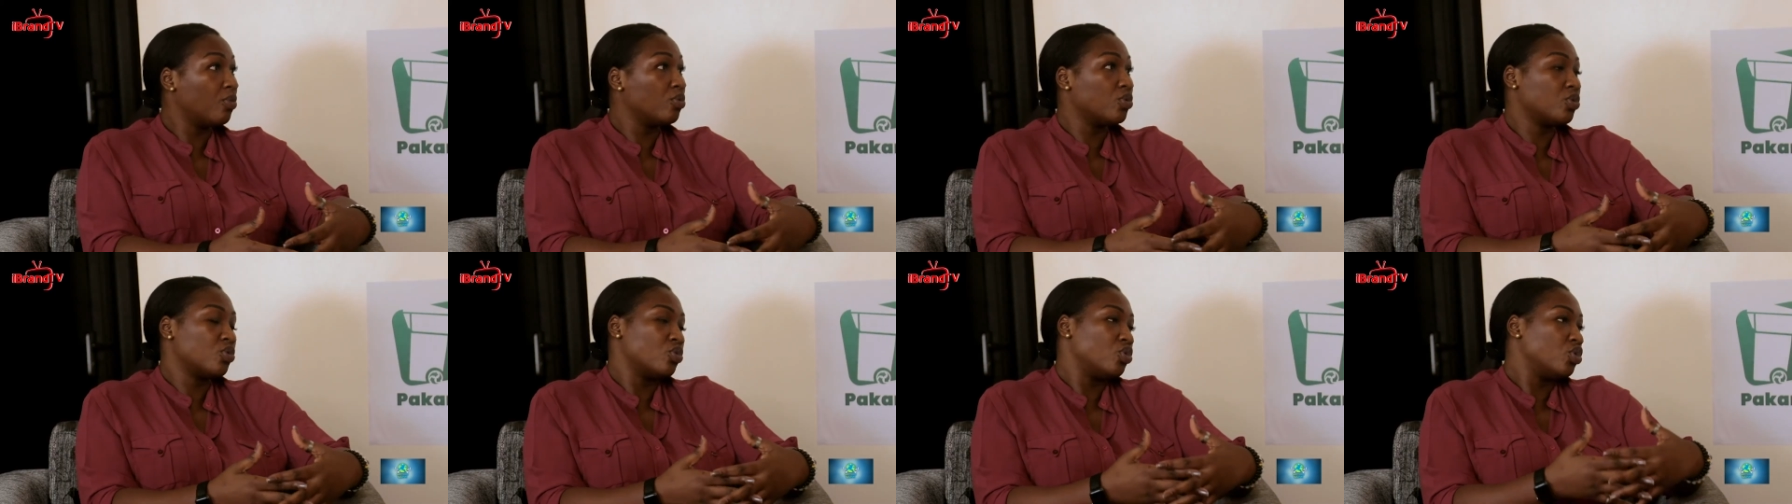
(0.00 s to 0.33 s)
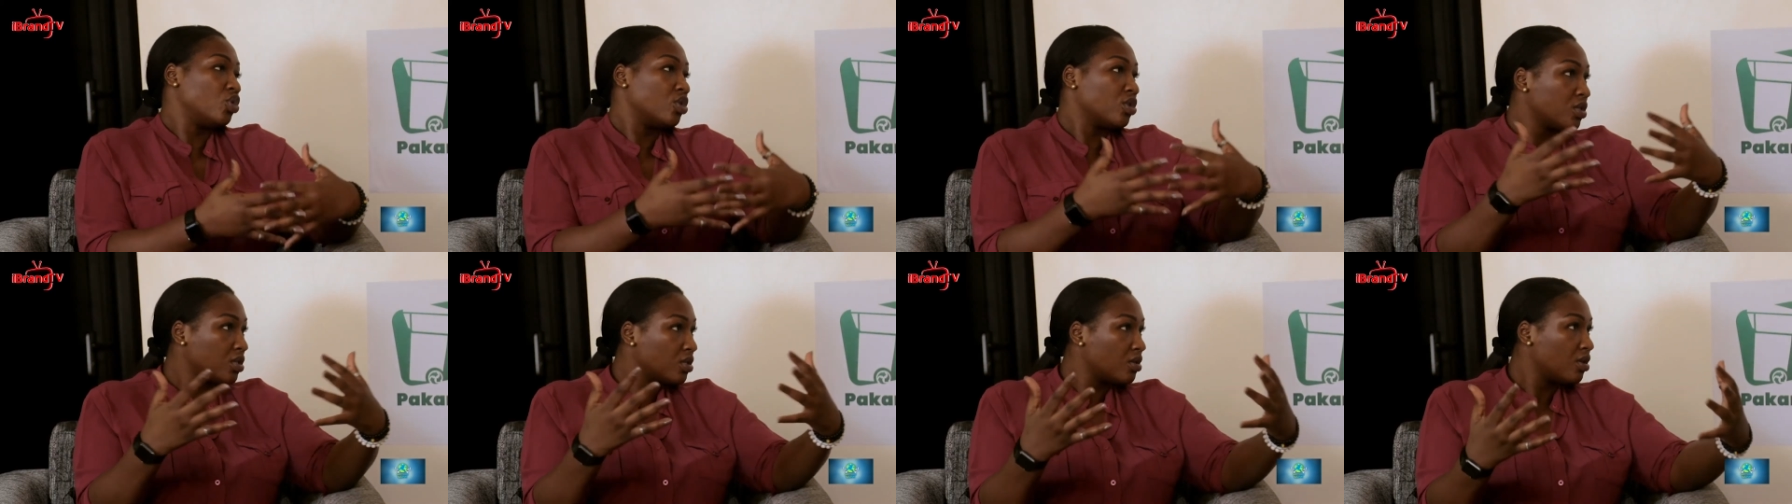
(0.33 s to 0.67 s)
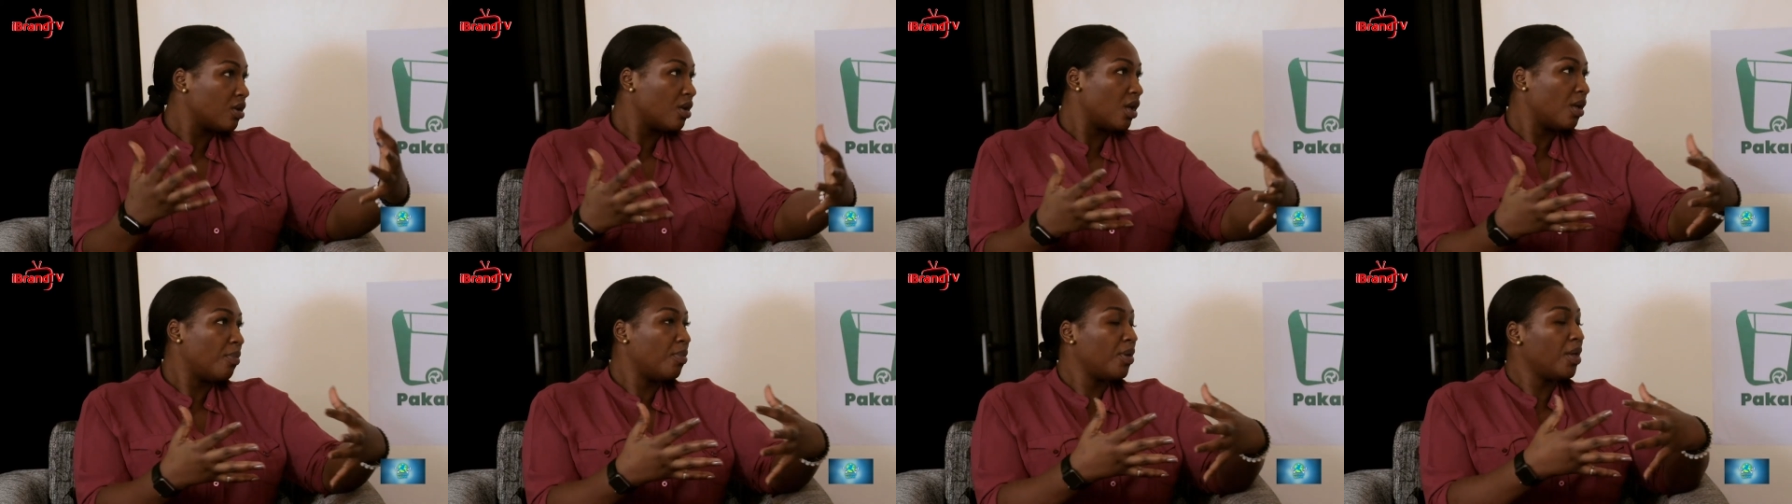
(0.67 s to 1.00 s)
to just
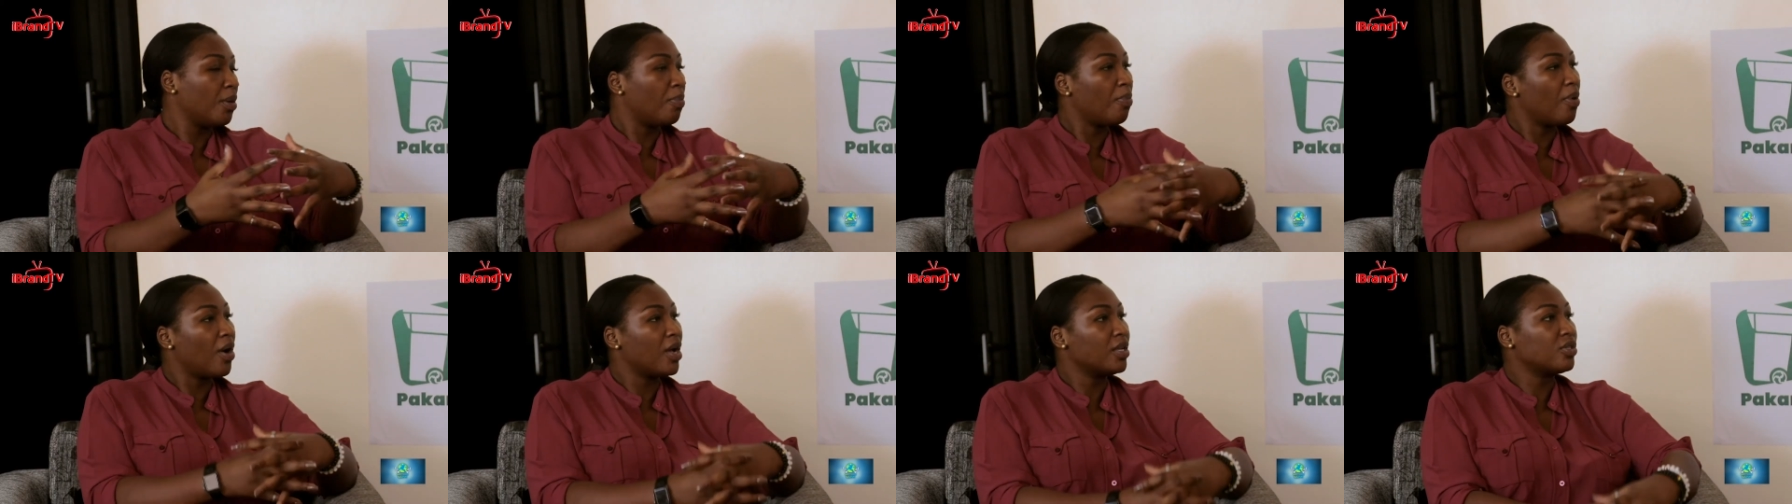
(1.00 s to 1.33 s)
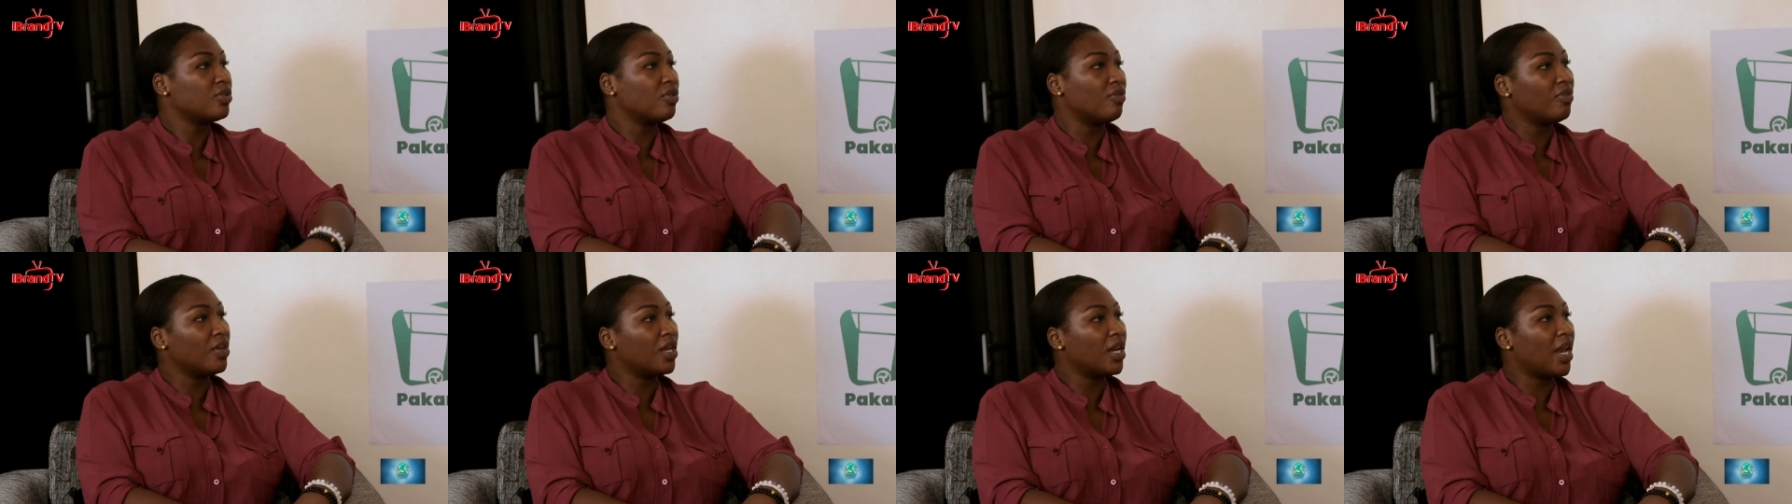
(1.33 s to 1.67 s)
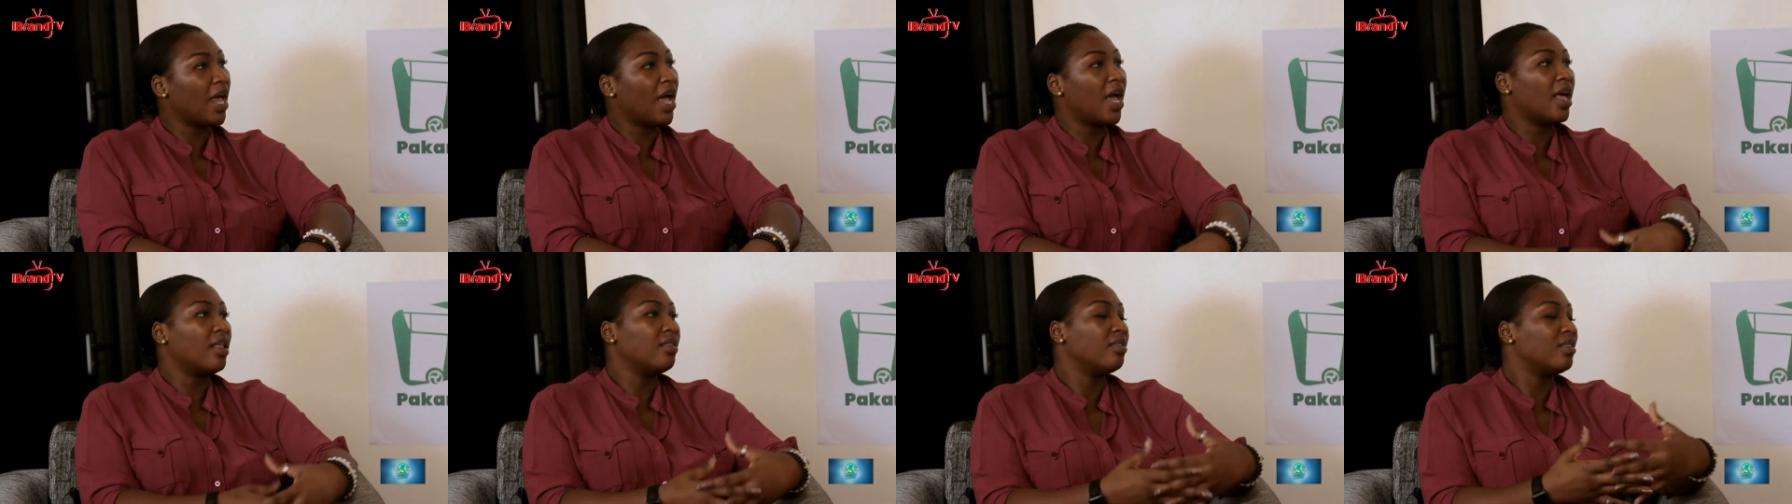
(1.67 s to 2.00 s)
be a part of it
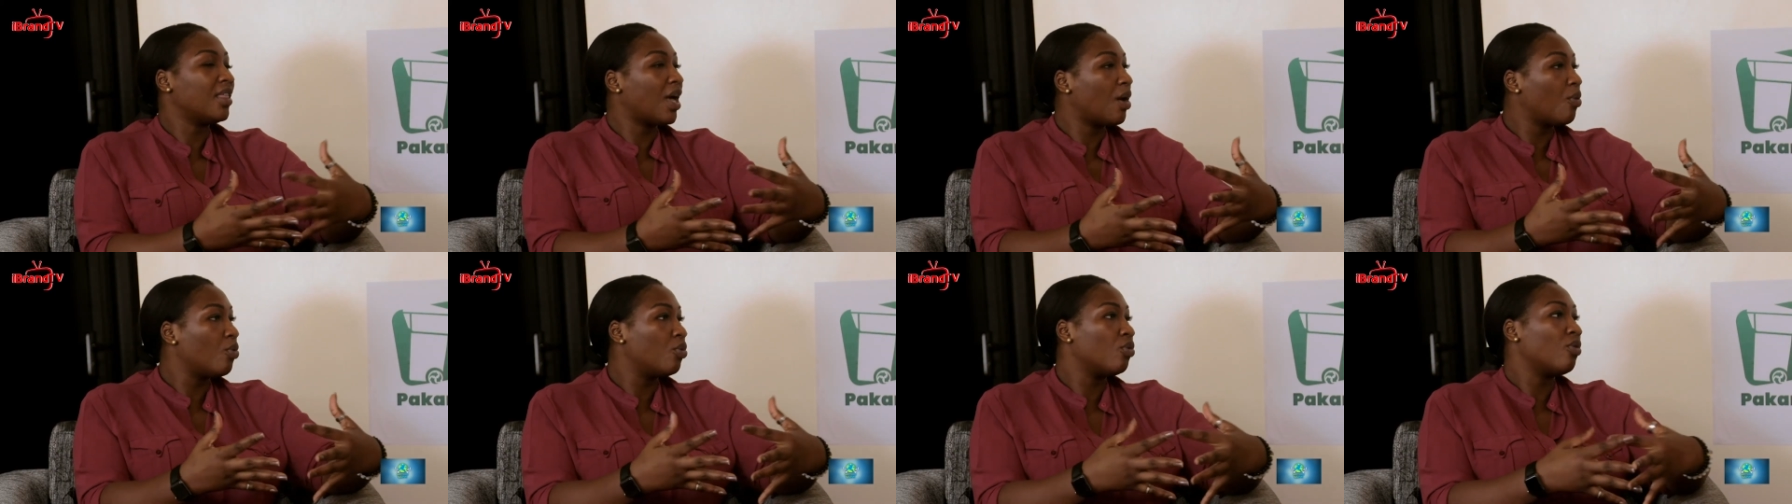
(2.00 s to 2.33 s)
and that would